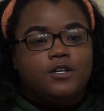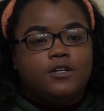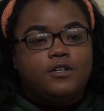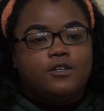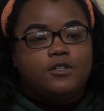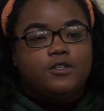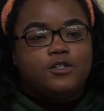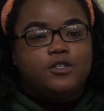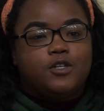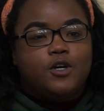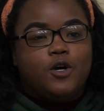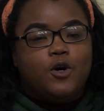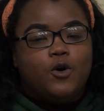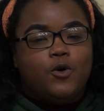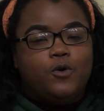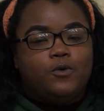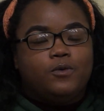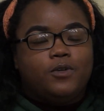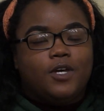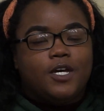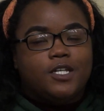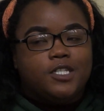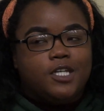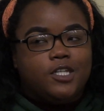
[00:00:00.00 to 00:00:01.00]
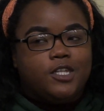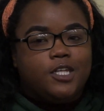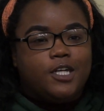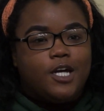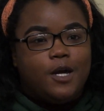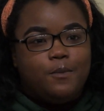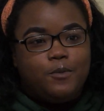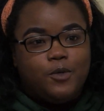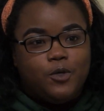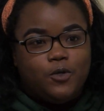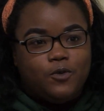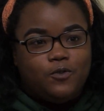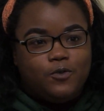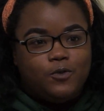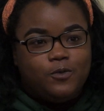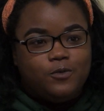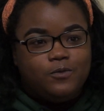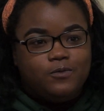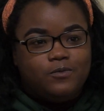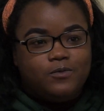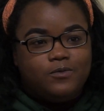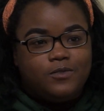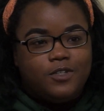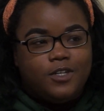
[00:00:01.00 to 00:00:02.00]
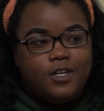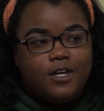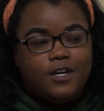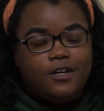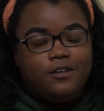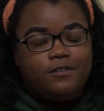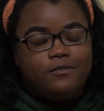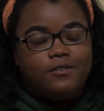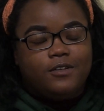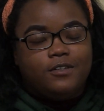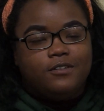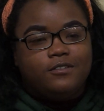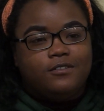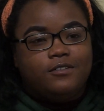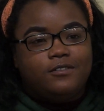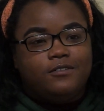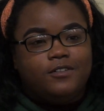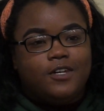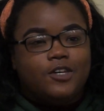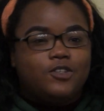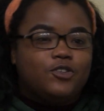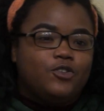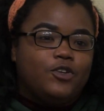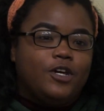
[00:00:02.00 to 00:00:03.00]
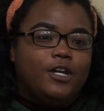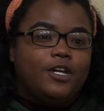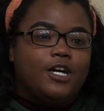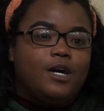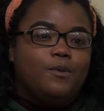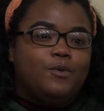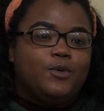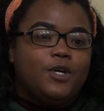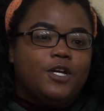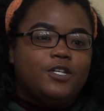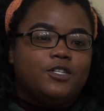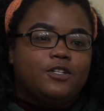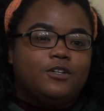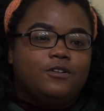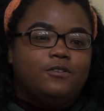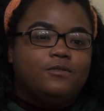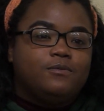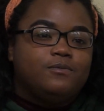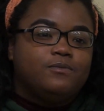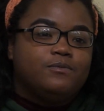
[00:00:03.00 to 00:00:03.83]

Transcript: So yes, I think I'm beautiful today, and yesterday, and a couple days ago.